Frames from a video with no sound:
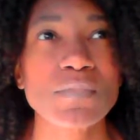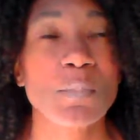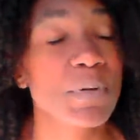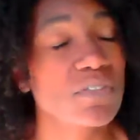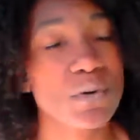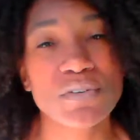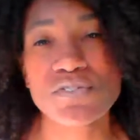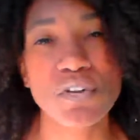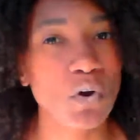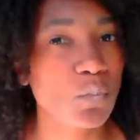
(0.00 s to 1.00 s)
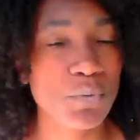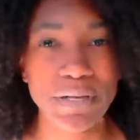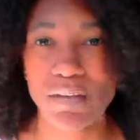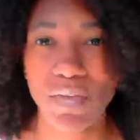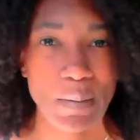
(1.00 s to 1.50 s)
But there is no
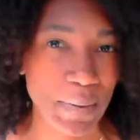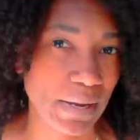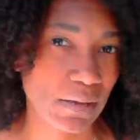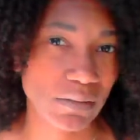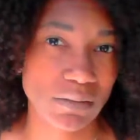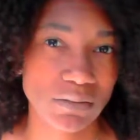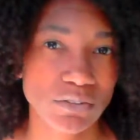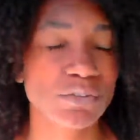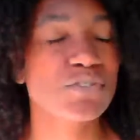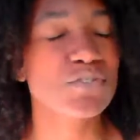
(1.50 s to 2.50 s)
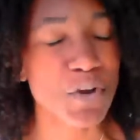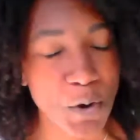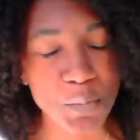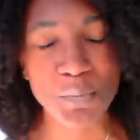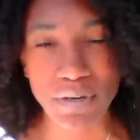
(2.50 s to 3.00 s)
bringing that back. There's
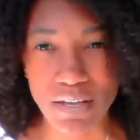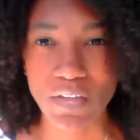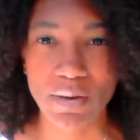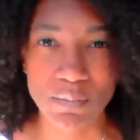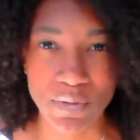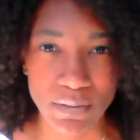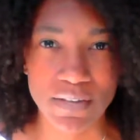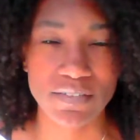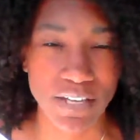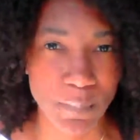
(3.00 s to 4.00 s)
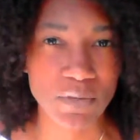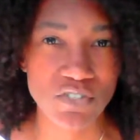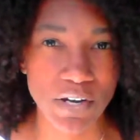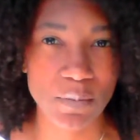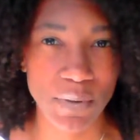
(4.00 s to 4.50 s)
no bringing that damaged
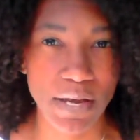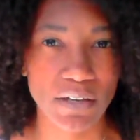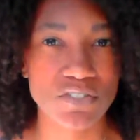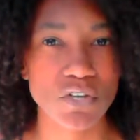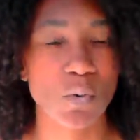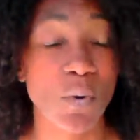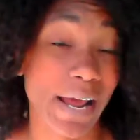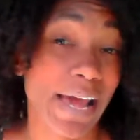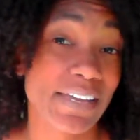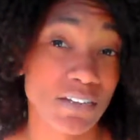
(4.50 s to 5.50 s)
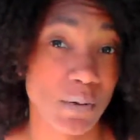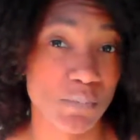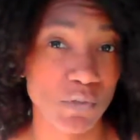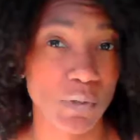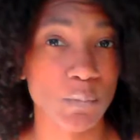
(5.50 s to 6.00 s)
hair back. So what I ended up
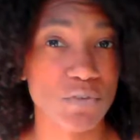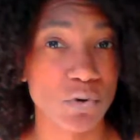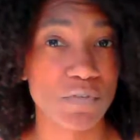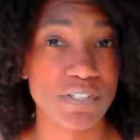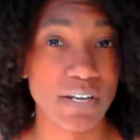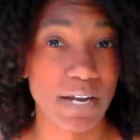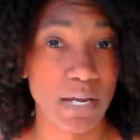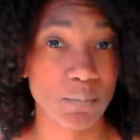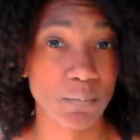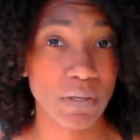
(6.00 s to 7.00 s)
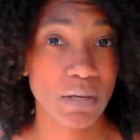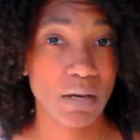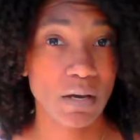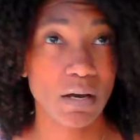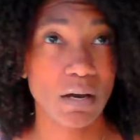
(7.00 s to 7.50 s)
doing was, over time,
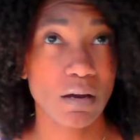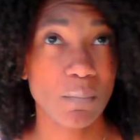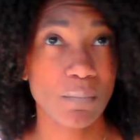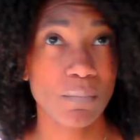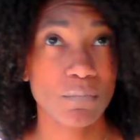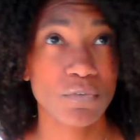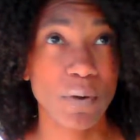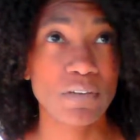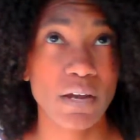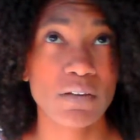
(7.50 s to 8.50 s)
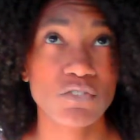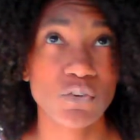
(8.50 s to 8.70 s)
so I